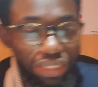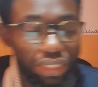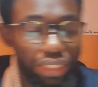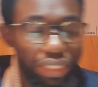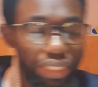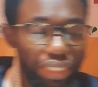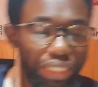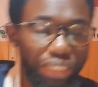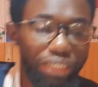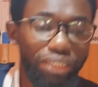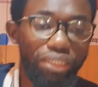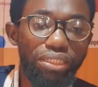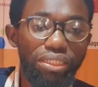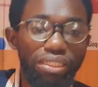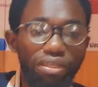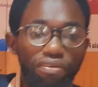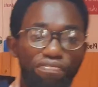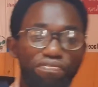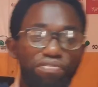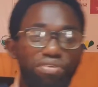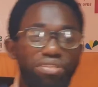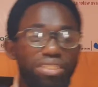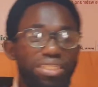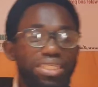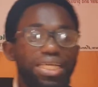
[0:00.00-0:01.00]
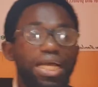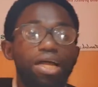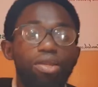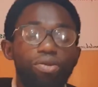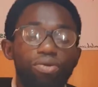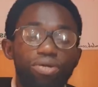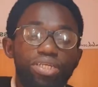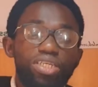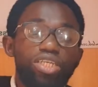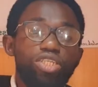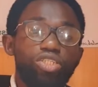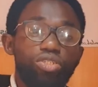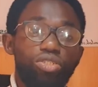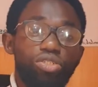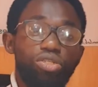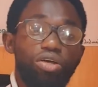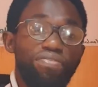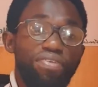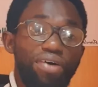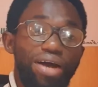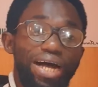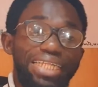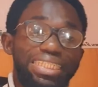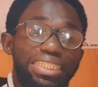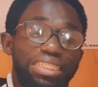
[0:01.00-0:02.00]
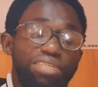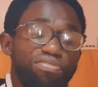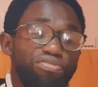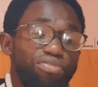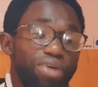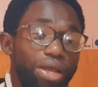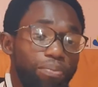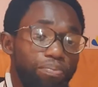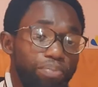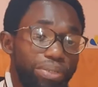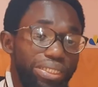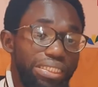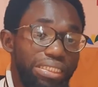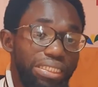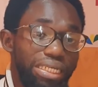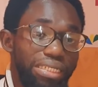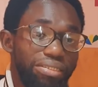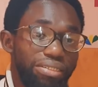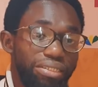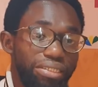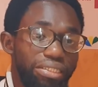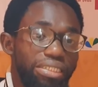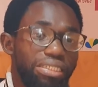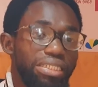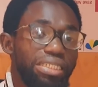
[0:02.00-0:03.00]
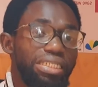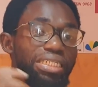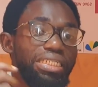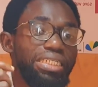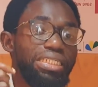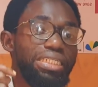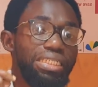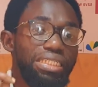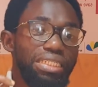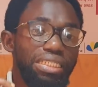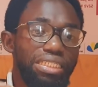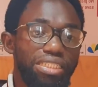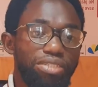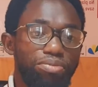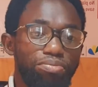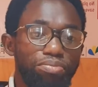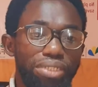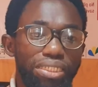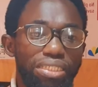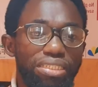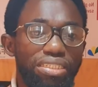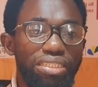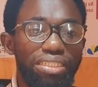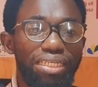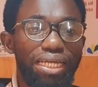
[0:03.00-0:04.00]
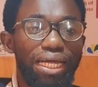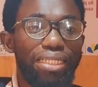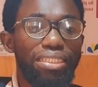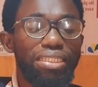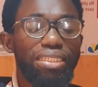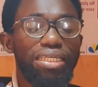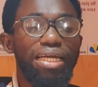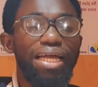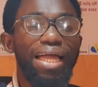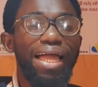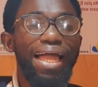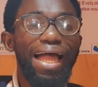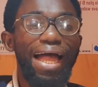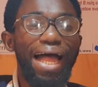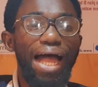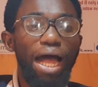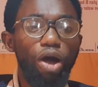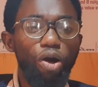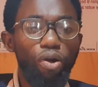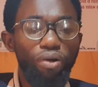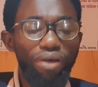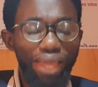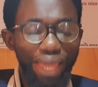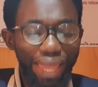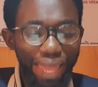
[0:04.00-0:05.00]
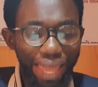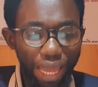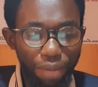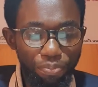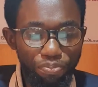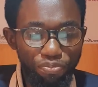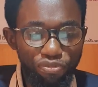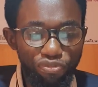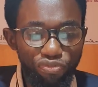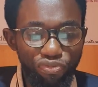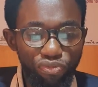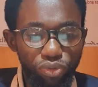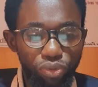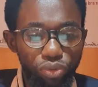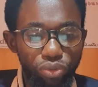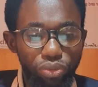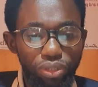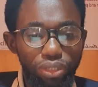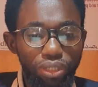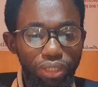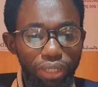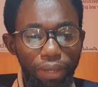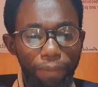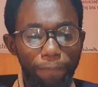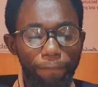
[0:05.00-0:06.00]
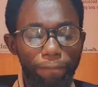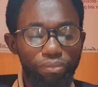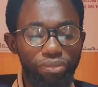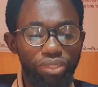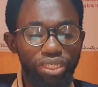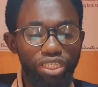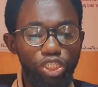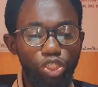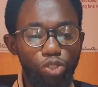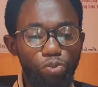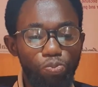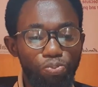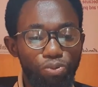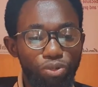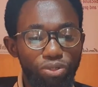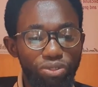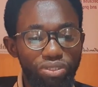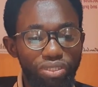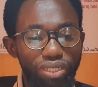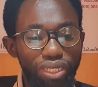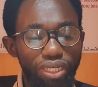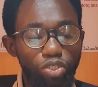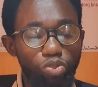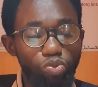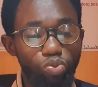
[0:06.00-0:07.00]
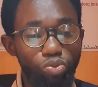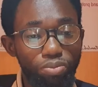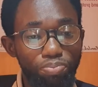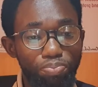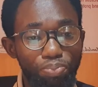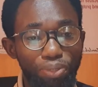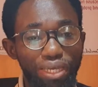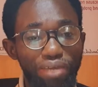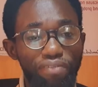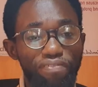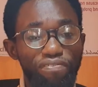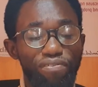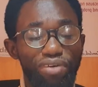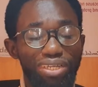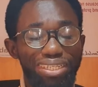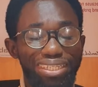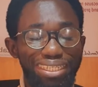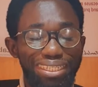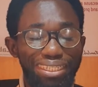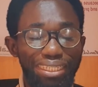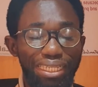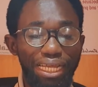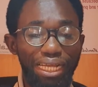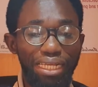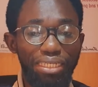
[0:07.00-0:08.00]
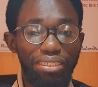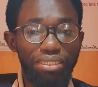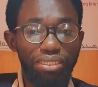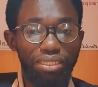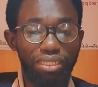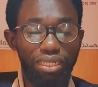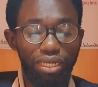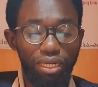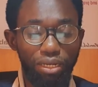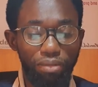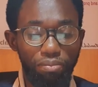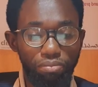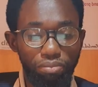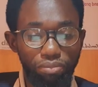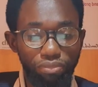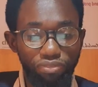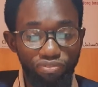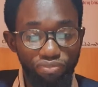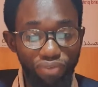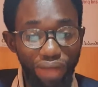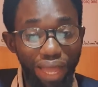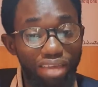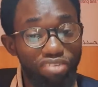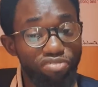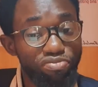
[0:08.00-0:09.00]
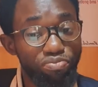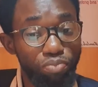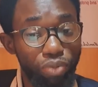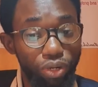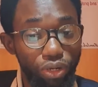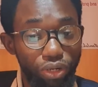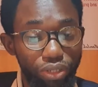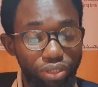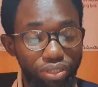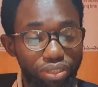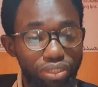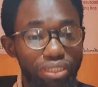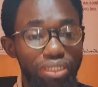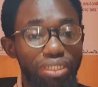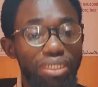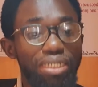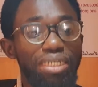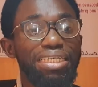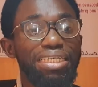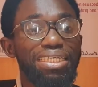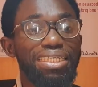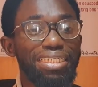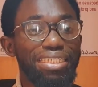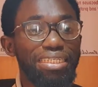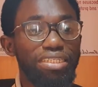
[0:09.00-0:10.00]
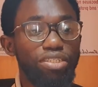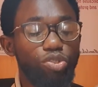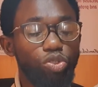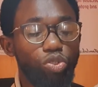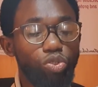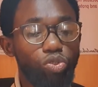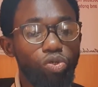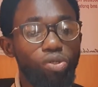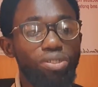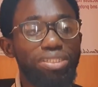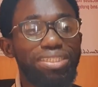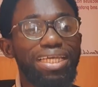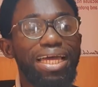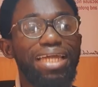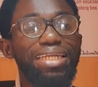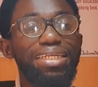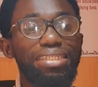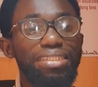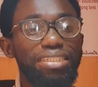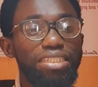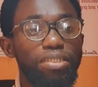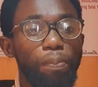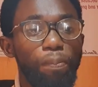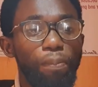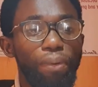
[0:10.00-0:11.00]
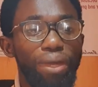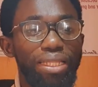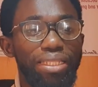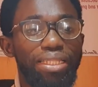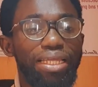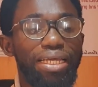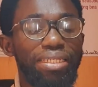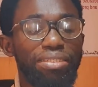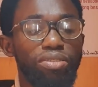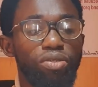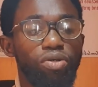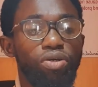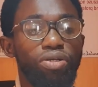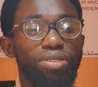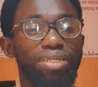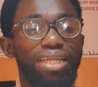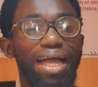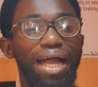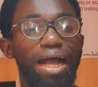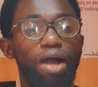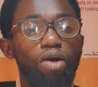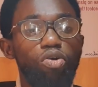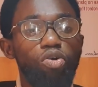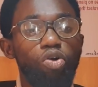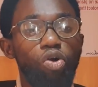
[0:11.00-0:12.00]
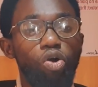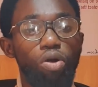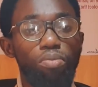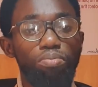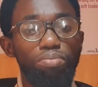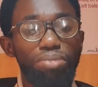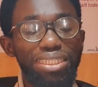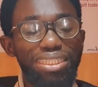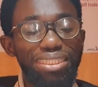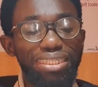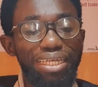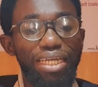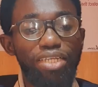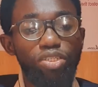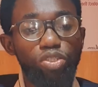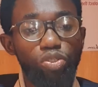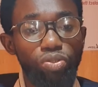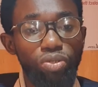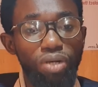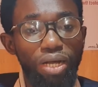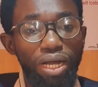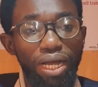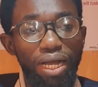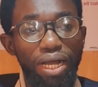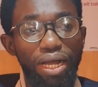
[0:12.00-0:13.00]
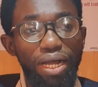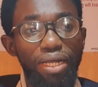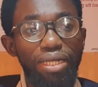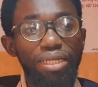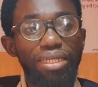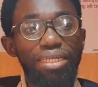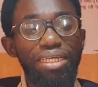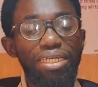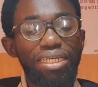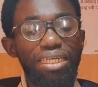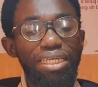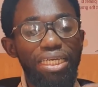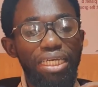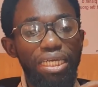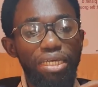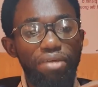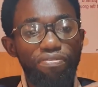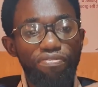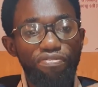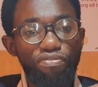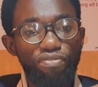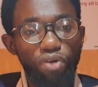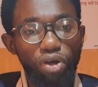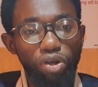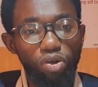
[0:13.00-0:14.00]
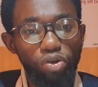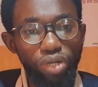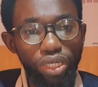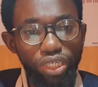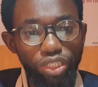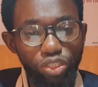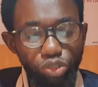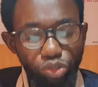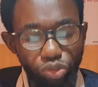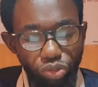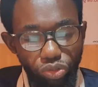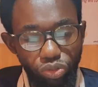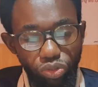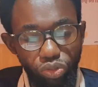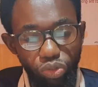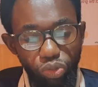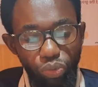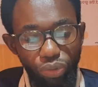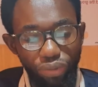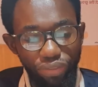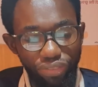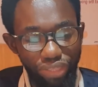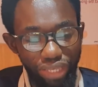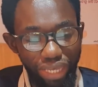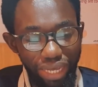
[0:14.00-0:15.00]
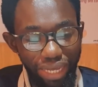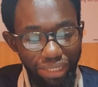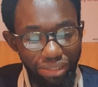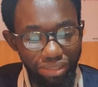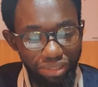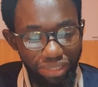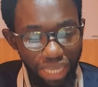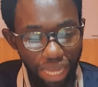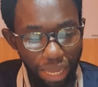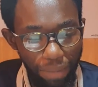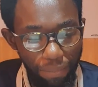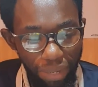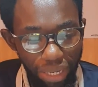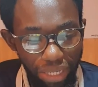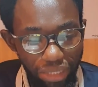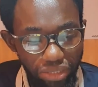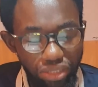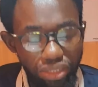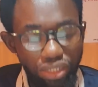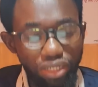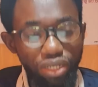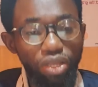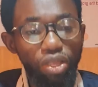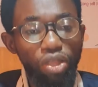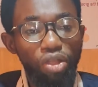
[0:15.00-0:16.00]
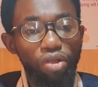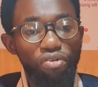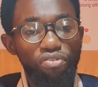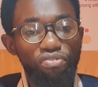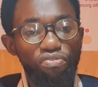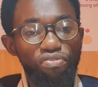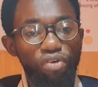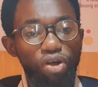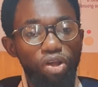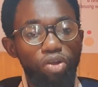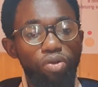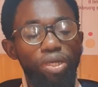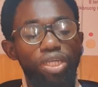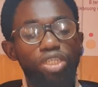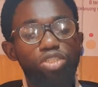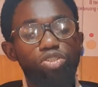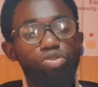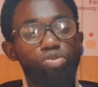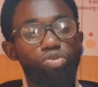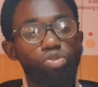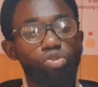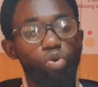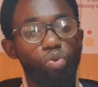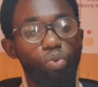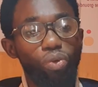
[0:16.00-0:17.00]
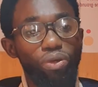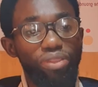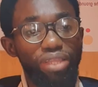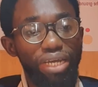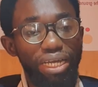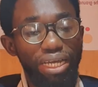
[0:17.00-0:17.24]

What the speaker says: in the physical location of our different businesses, it means that how helpful this process will be for the next 5 months is totally dependent on how committed you are in following through with the assignment, following through with the